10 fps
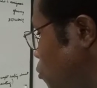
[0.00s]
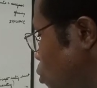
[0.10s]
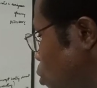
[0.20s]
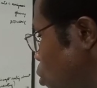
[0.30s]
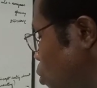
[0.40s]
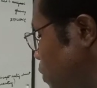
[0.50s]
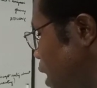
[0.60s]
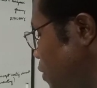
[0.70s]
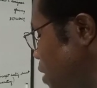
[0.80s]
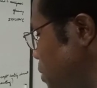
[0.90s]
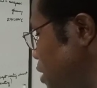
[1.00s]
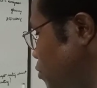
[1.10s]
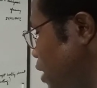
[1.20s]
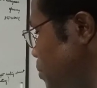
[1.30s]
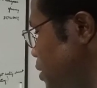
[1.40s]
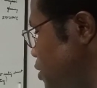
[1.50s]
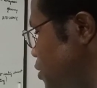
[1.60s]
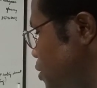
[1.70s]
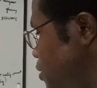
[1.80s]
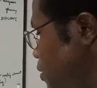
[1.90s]
For aramid
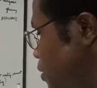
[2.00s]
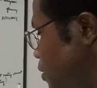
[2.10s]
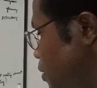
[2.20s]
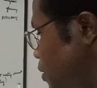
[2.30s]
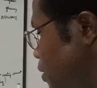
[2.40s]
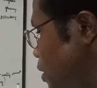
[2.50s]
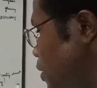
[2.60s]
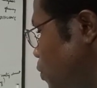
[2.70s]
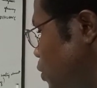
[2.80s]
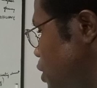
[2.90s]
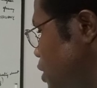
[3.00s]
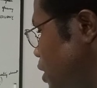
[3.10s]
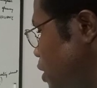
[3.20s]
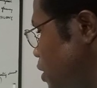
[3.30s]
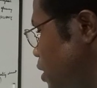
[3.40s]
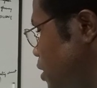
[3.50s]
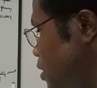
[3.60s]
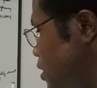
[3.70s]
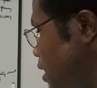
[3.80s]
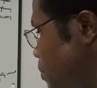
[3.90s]
fibers, which is another
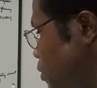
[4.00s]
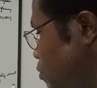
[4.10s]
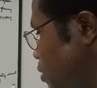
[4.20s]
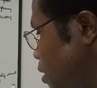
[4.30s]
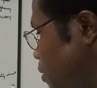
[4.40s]
type of